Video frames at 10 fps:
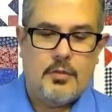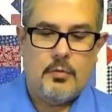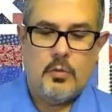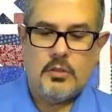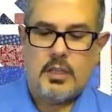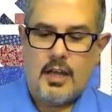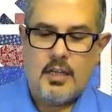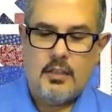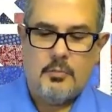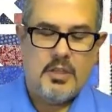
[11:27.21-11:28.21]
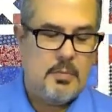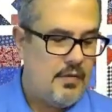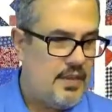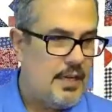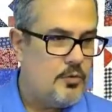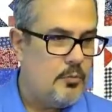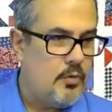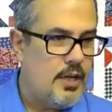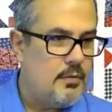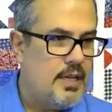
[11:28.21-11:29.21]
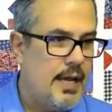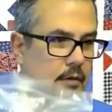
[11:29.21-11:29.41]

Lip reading: so we'll talk a little bit about that as we break them